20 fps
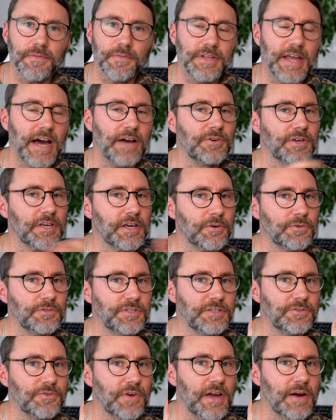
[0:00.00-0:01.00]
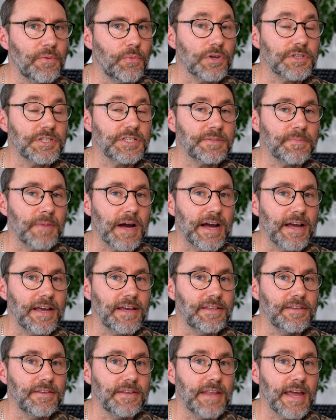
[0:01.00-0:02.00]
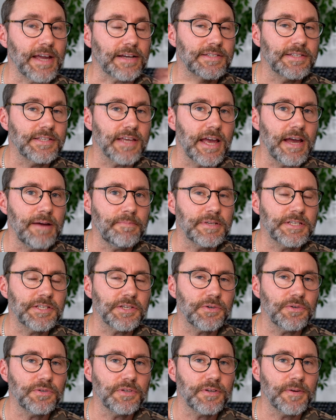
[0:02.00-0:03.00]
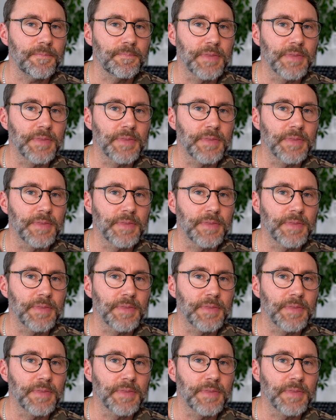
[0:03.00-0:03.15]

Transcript: Now you can continue and watch my next episode.